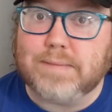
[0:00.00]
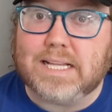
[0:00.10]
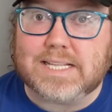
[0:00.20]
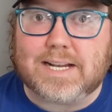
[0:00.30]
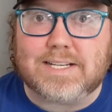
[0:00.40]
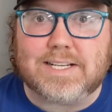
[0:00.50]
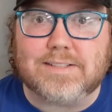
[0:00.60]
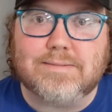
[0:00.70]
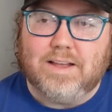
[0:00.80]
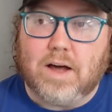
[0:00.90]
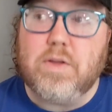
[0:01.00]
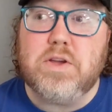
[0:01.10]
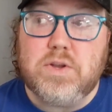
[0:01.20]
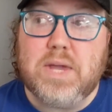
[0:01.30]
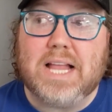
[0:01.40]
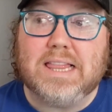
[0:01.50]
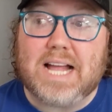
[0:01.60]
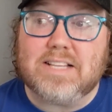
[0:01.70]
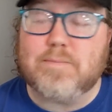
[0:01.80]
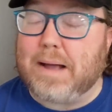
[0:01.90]
I like that idea. Although you do get
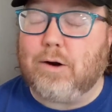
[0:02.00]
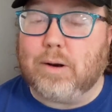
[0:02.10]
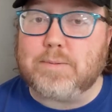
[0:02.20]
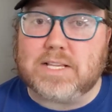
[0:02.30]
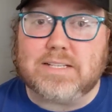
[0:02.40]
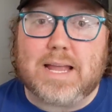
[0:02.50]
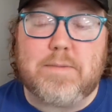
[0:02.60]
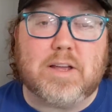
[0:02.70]
lots of power-ups in this game,